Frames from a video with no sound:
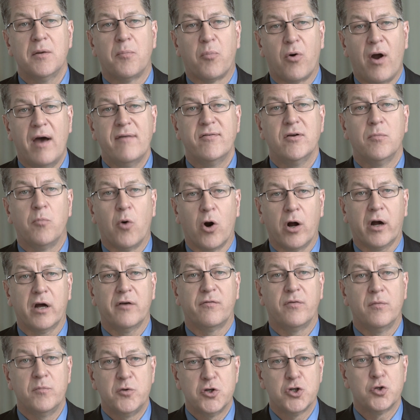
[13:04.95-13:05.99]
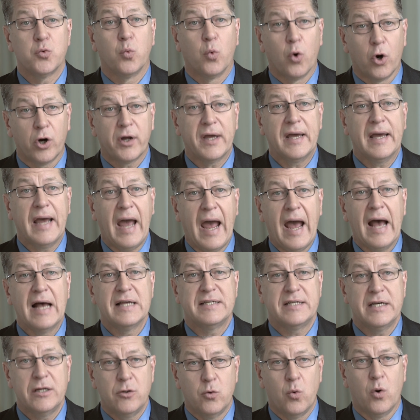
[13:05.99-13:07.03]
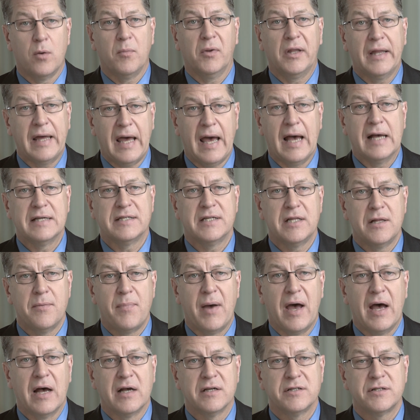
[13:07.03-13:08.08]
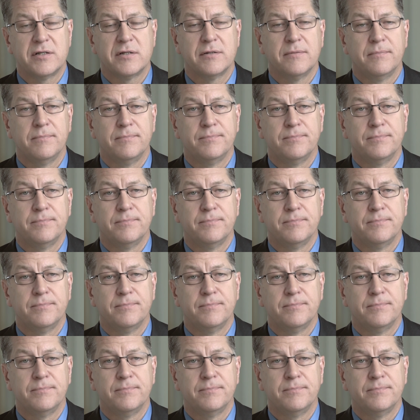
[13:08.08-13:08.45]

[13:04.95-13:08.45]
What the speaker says: the private market from just working as it normally has in the past?